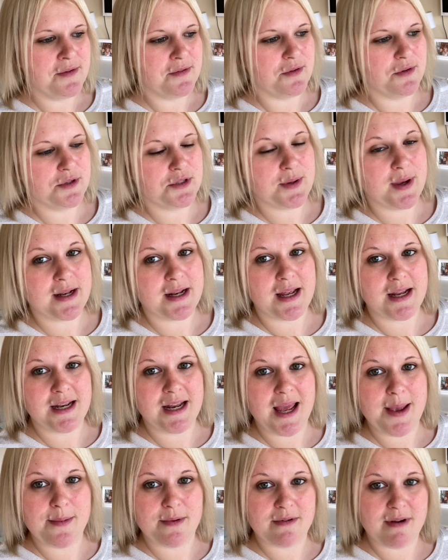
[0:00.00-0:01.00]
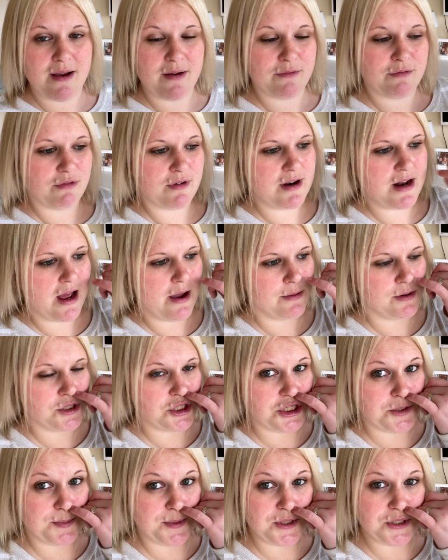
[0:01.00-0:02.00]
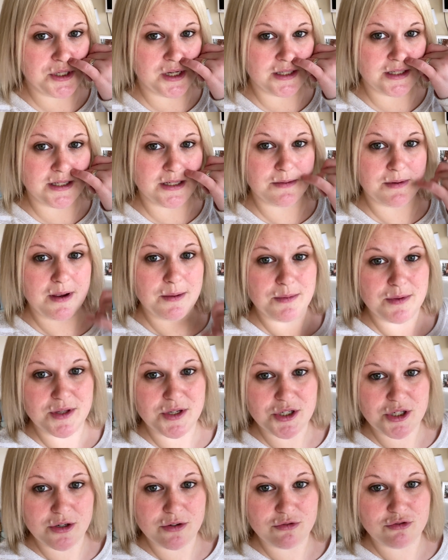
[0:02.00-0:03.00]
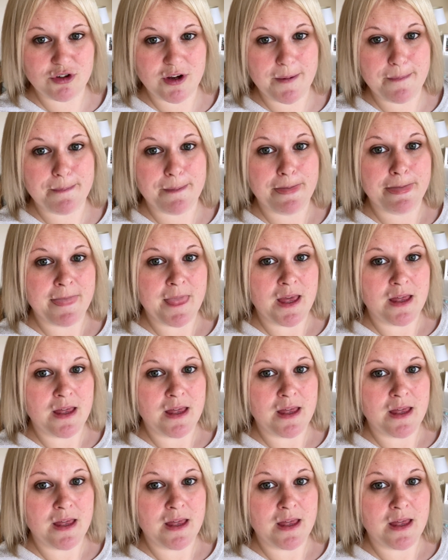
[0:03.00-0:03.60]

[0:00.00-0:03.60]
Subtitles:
Also had our neighbour around for an hour. She's been chatting away with the children.